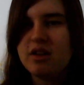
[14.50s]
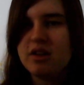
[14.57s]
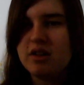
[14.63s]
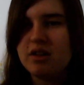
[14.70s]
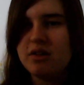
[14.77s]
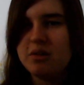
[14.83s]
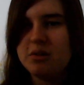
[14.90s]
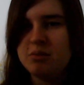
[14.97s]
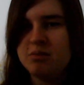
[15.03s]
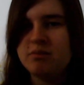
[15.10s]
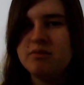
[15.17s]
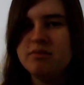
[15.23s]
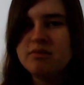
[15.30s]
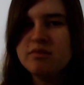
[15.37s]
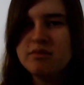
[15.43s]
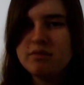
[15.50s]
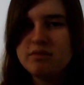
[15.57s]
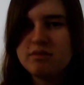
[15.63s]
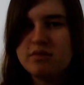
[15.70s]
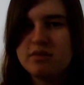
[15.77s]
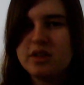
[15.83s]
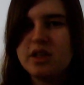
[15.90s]
um,
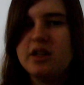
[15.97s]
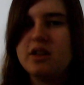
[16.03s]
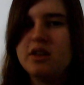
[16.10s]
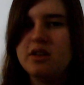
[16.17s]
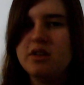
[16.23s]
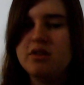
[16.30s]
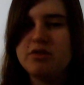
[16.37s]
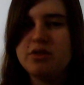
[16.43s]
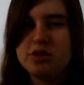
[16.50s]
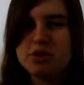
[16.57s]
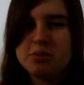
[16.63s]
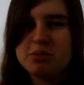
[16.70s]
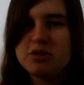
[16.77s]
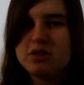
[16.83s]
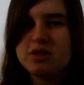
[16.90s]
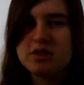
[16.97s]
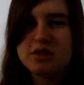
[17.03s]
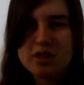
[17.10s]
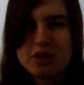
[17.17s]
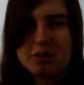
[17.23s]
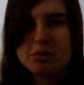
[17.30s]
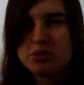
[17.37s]
like in first person,
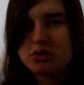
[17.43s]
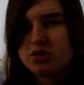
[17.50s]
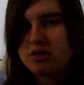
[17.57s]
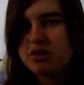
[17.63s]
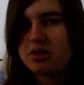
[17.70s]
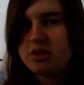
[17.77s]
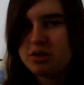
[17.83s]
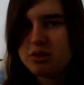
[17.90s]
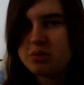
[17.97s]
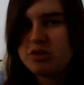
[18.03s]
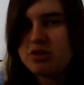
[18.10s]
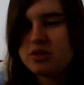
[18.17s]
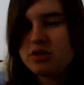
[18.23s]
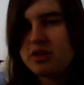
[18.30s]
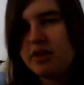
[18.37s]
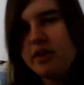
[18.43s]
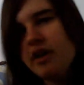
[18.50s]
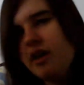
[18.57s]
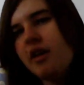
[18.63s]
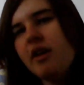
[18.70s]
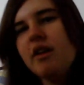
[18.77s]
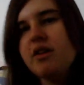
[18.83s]
second person, third person,
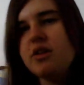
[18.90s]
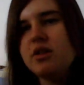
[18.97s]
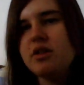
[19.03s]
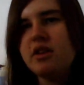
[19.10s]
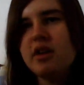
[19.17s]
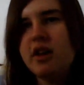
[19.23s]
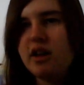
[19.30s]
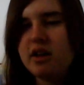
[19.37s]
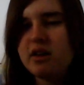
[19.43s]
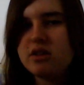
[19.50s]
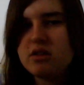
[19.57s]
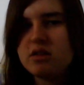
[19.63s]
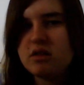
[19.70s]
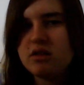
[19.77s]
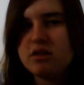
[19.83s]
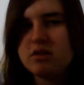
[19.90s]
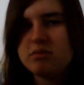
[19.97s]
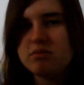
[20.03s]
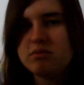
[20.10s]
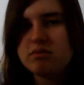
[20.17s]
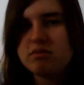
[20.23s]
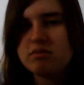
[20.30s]
and it has
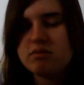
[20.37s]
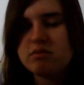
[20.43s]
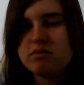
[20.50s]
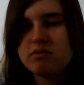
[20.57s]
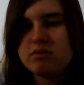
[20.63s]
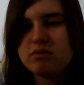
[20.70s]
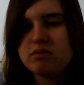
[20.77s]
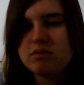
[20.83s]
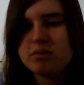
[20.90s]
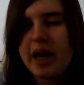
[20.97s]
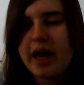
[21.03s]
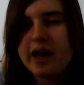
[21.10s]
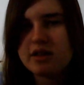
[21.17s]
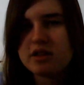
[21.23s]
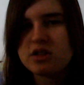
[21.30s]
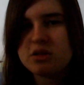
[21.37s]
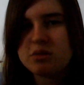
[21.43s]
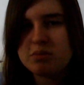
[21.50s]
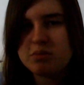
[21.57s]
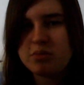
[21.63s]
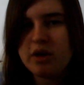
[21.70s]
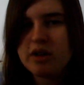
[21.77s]
past,
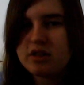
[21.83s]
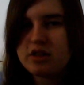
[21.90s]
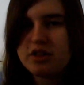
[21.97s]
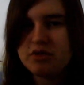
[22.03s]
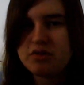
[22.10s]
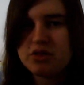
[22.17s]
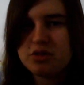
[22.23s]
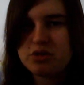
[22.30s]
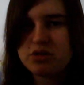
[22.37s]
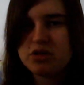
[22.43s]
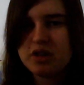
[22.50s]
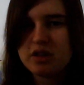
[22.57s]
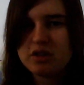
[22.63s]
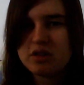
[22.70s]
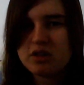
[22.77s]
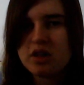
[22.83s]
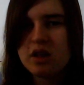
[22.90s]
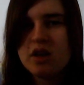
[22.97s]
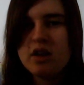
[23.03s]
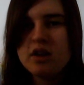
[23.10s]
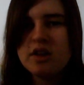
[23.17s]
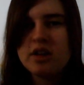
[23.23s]
present, and future tense,
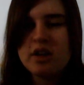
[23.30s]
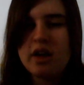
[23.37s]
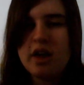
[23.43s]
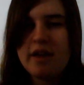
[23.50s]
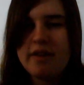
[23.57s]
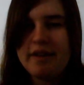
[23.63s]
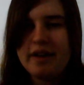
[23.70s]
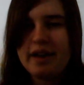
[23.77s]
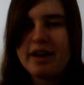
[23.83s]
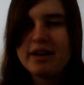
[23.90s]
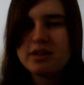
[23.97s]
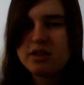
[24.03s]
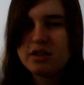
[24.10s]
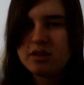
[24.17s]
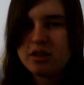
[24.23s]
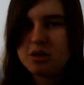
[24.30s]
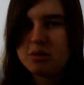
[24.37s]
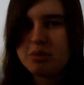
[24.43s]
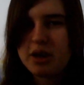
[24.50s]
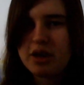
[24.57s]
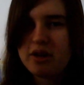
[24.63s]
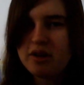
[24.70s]
and then it has like the
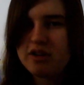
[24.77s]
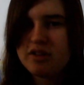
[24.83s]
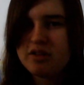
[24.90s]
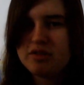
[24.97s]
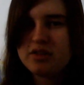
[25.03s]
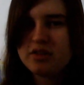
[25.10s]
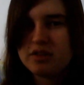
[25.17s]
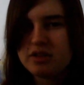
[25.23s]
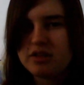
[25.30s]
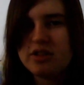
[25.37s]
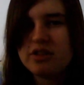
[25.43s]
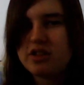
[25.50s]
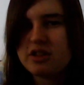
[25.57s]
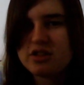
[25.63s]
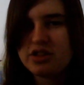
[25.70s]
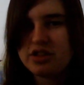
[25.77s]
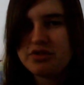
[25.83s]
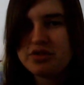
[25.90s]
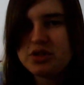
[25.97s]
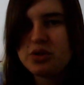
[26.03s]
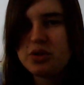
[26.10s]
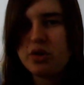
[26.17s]
imperative and all that
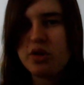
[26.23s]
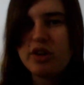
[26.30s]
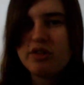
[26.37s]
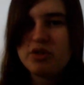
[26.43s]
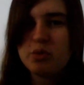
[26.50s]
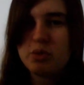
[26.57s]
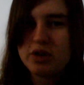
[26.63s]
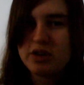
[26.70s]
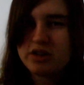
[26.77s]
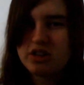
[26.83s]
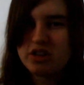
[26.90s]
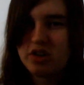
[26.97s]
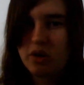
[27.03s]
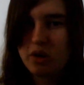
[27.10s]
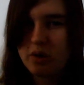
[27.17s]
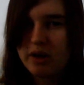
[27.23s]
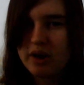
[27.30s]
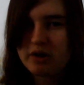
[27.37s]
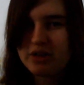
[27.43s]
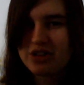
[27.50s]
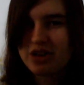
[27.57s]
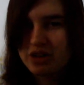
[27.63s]
stuff. So if you want to know
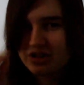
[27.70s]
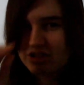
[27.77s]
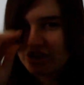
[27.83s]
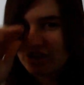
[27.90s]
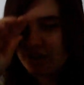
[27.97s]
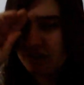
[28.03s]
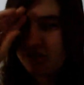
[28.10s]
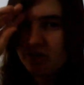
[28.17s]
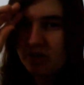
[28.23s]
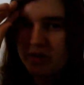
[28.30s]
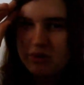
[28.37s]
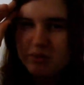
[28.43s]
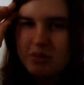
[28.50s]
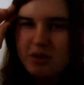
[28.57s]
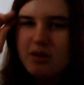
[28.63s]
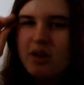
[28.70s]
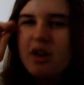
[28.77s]
how to conjugate a verb,